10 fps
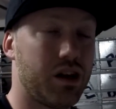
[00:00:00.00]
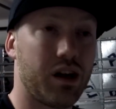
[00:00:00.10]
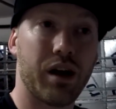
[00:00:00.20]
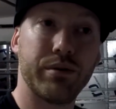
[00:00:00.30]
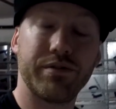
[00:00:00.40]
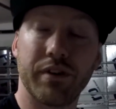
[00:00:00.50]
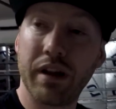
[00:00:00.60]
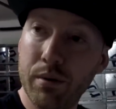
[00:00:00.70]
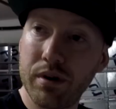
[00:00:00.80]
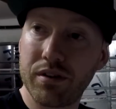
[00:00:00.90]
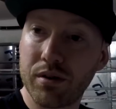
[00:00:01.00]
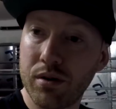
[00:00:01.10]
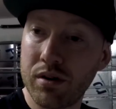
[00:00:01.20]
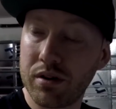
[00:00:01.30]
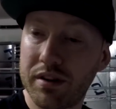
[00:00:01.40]
always forget what it's
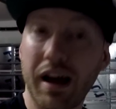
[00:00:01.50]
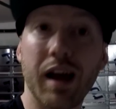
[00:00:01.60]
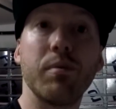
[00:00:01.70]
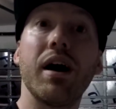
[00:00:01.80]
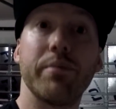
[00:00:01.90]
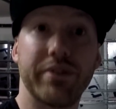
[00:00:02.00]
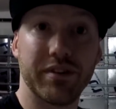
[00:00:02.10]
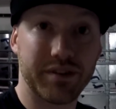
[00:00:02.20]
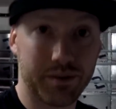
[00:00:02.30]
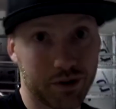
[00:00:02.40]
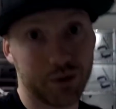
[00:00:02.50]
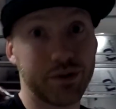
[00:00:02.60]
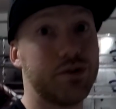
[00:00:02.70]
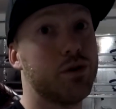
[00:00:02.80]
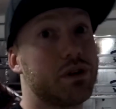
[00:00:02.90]
called, time lapses. We always
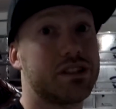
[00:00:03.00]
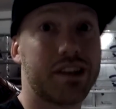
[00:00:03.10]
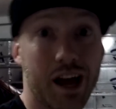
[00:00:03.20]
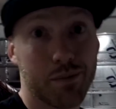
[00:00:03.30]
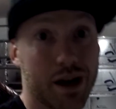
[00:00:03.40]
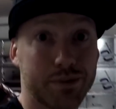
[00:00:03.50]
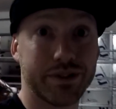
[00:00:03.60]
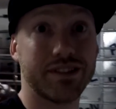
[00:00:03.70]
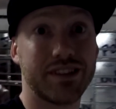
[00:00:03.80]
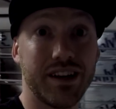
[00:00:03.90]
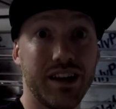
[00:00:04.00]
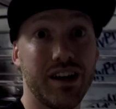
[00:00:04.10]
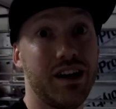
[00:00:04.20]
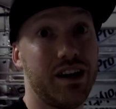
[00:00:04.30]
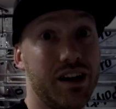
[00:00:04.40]
do a bunch of time lapses
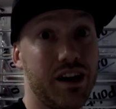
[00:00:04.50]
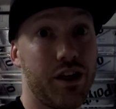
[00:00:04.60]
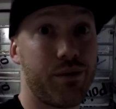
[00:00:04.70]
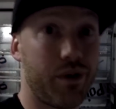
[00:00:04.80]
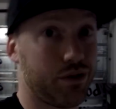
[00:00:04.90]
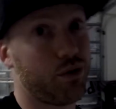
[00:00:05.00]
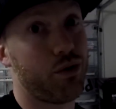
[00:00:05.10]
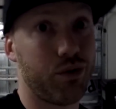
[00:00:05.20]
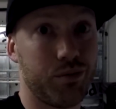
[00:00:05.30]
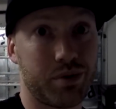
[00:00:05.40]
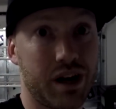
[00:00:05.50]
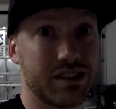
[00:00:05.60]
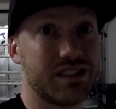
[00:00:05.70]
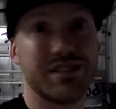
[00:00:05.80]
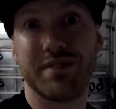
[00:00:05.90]
throughout the whole
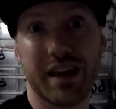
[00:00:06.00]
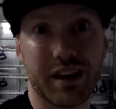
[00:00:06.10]
process of taking